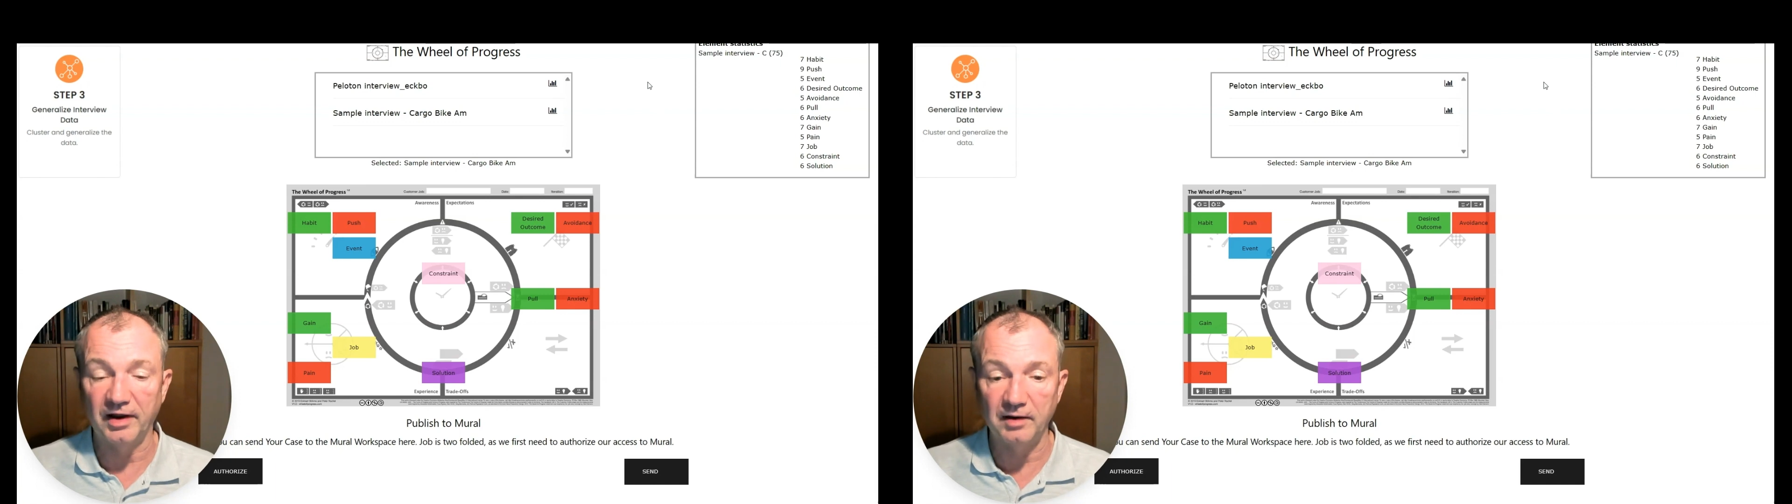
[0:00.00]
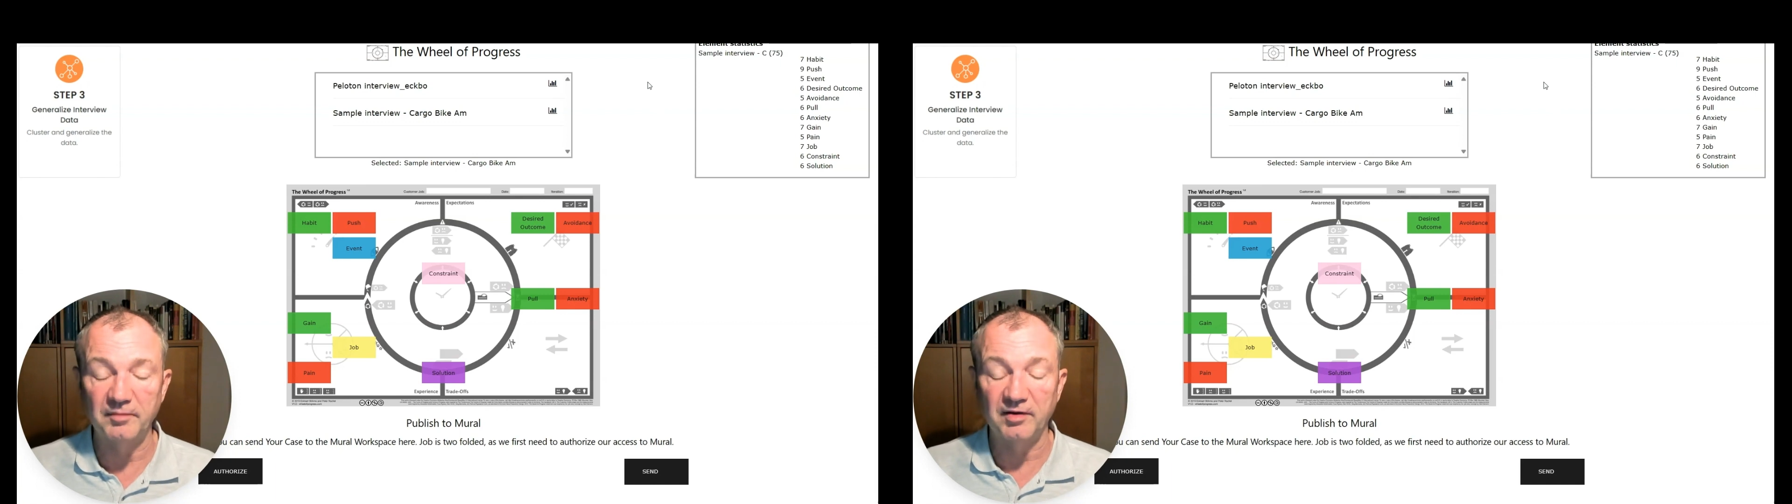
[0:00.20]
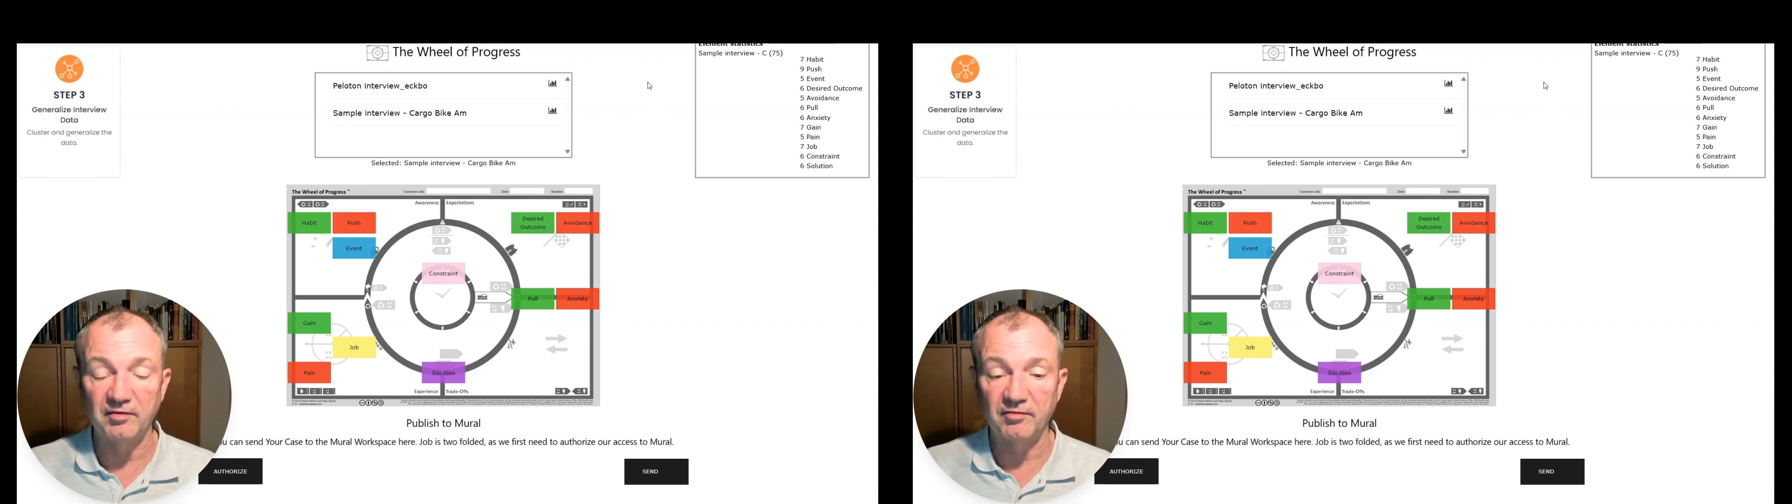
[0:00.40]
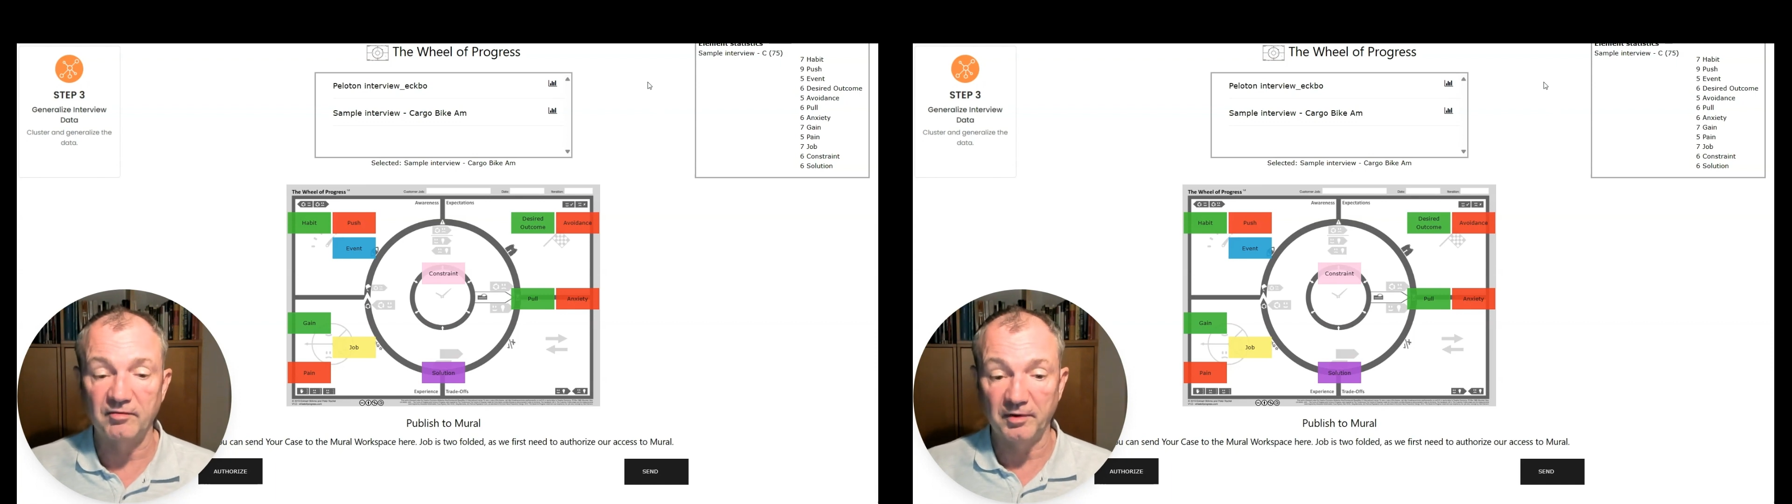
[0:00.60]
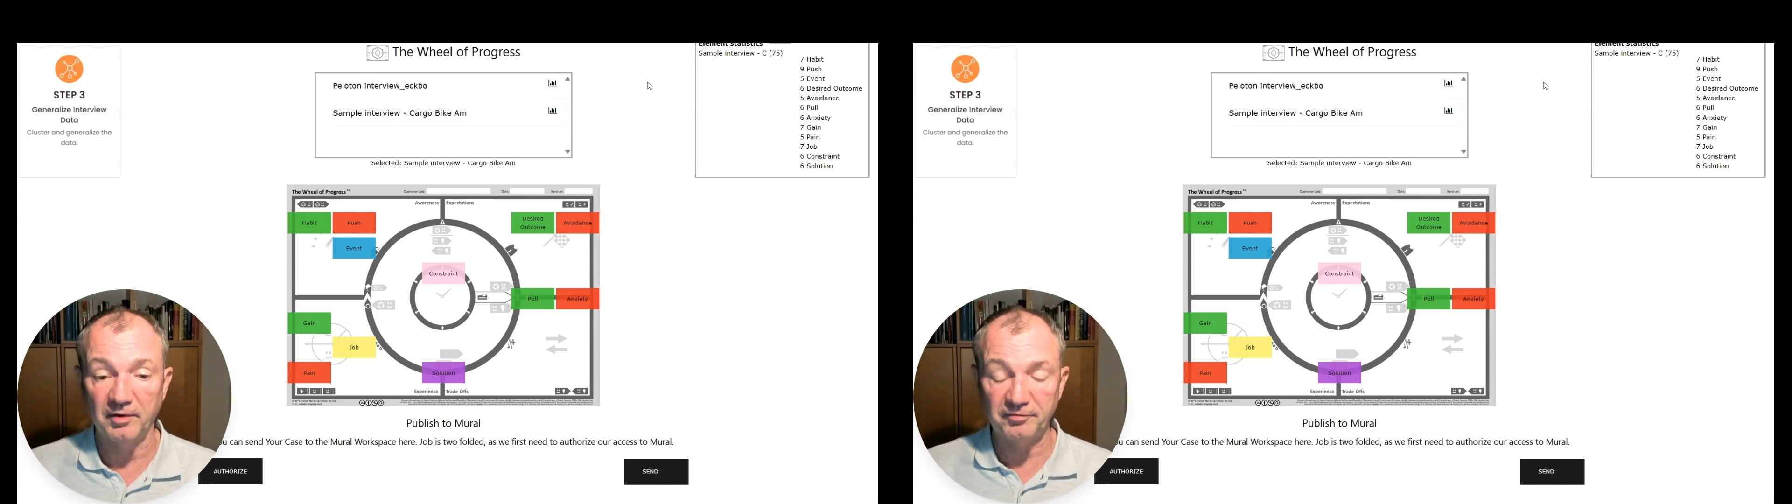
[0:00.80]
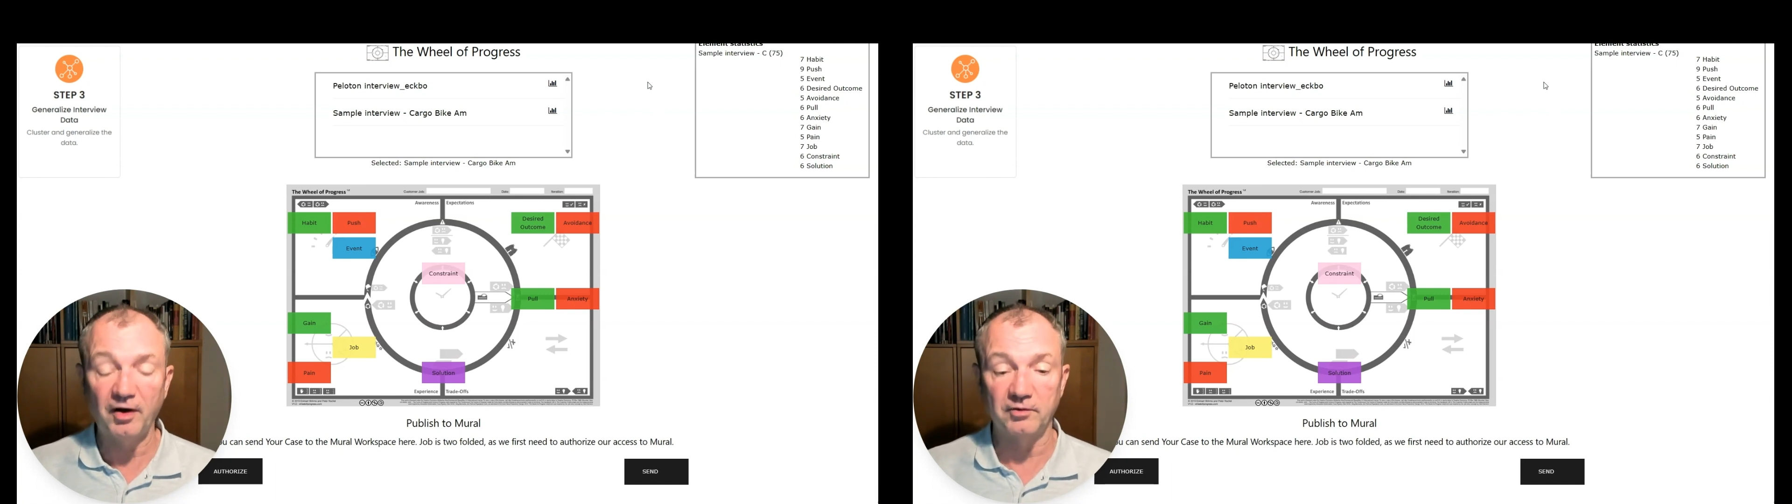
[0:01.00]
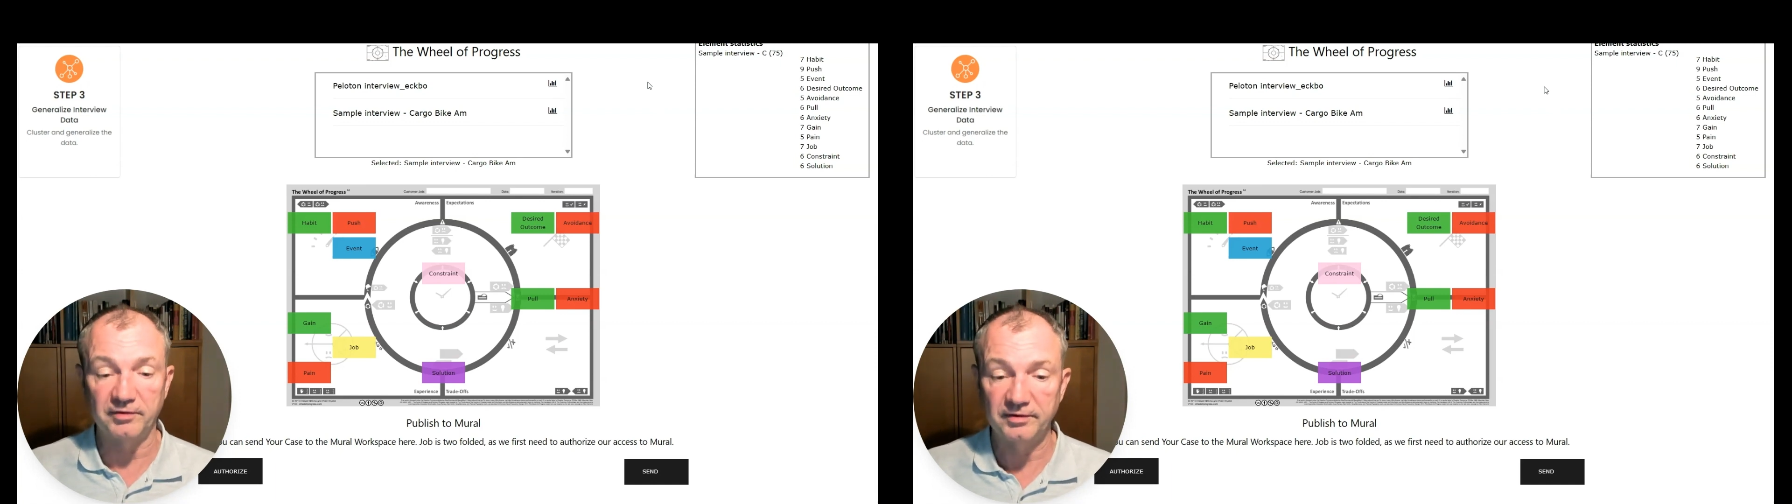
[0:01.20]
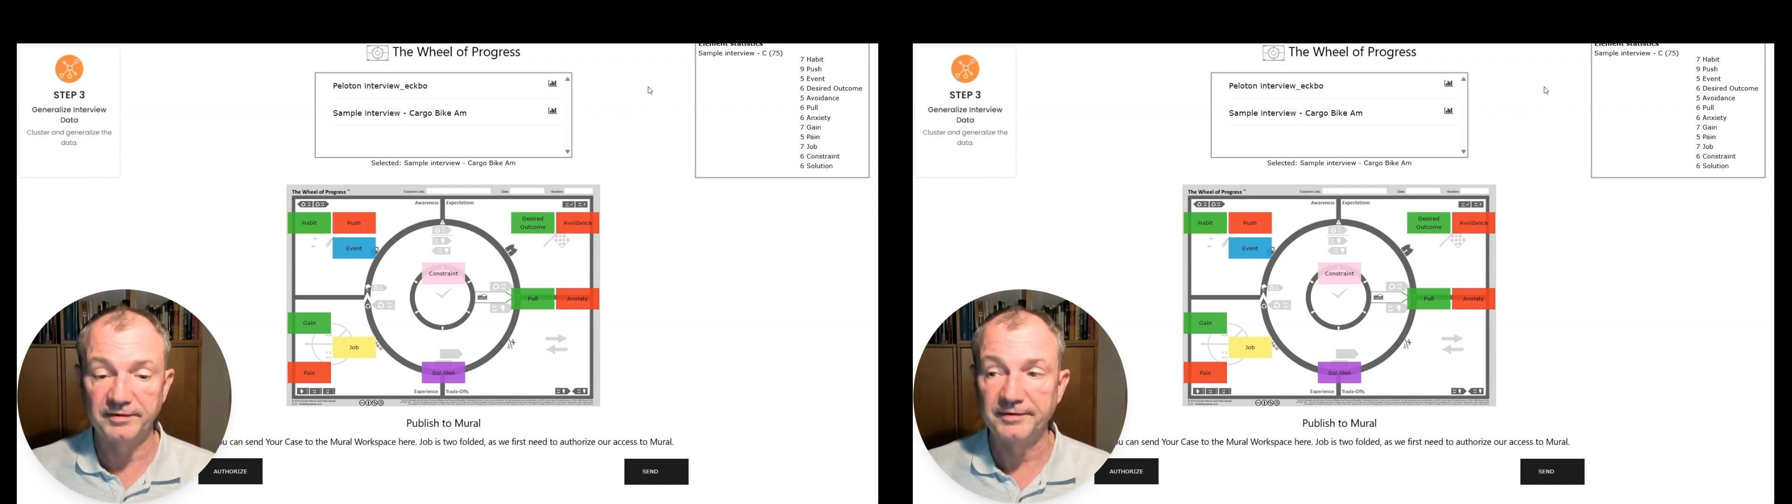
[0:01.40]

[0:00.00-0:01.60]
elements were found.